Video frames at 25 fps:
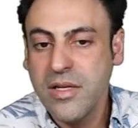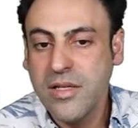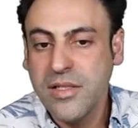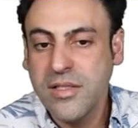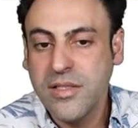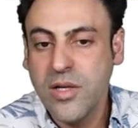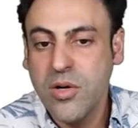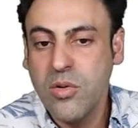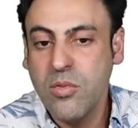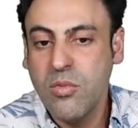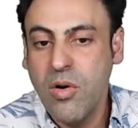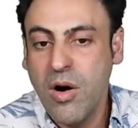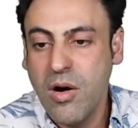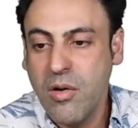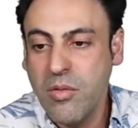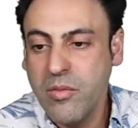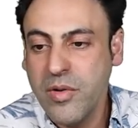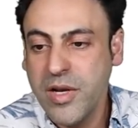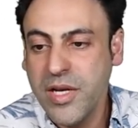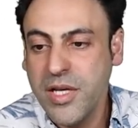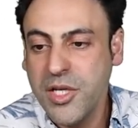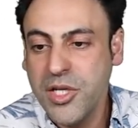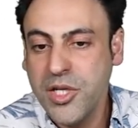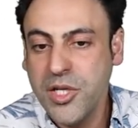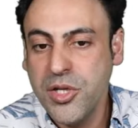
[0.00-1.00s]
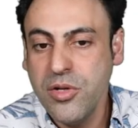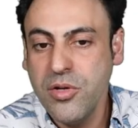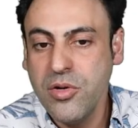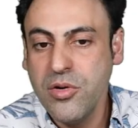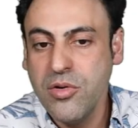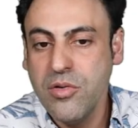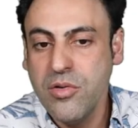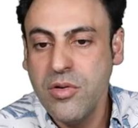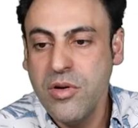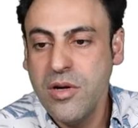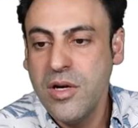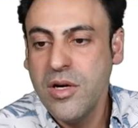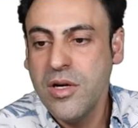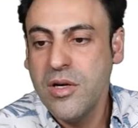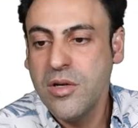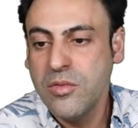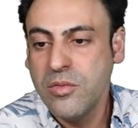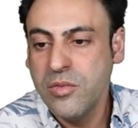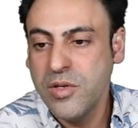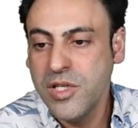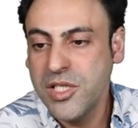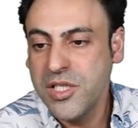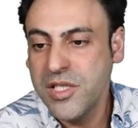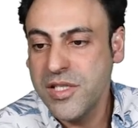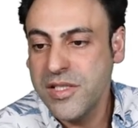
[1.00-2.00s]
So what we do,
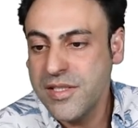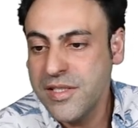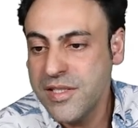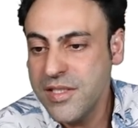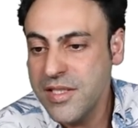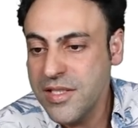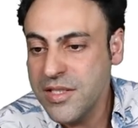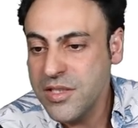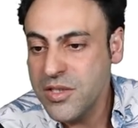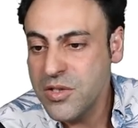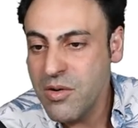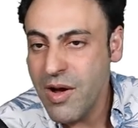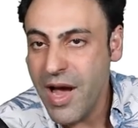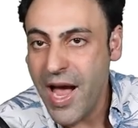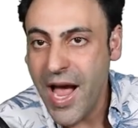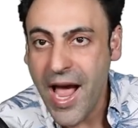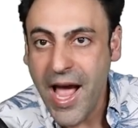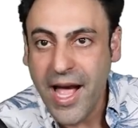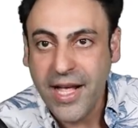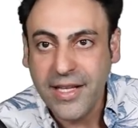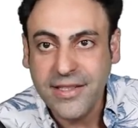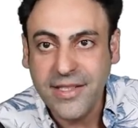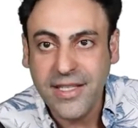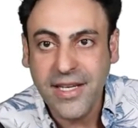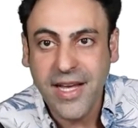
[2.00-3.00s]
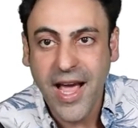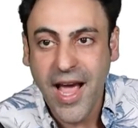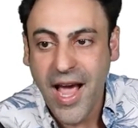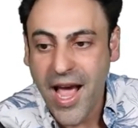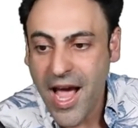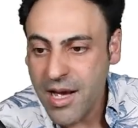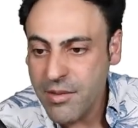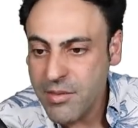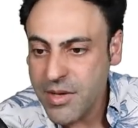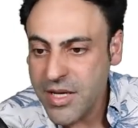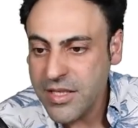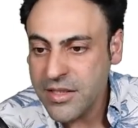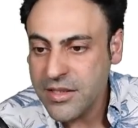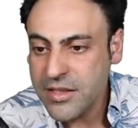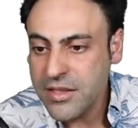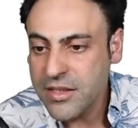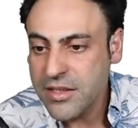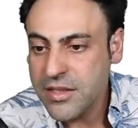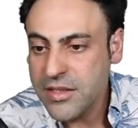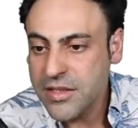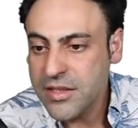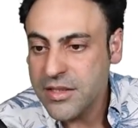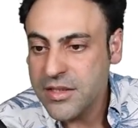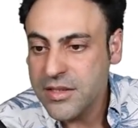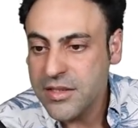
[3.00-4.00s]
we just need to add the amine
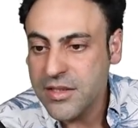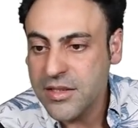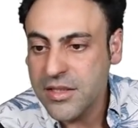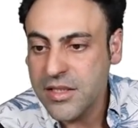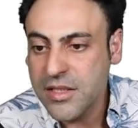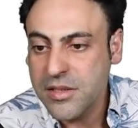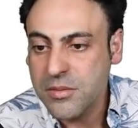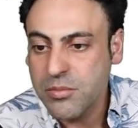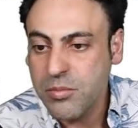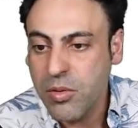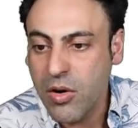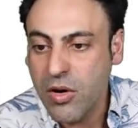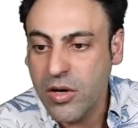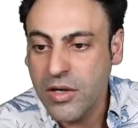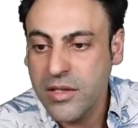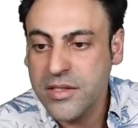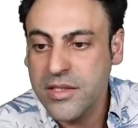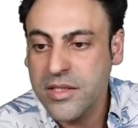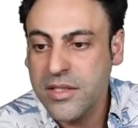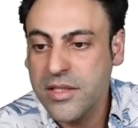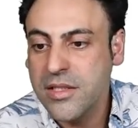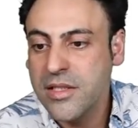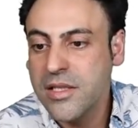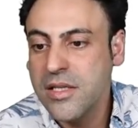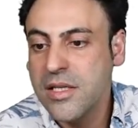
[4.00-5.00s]
to this part,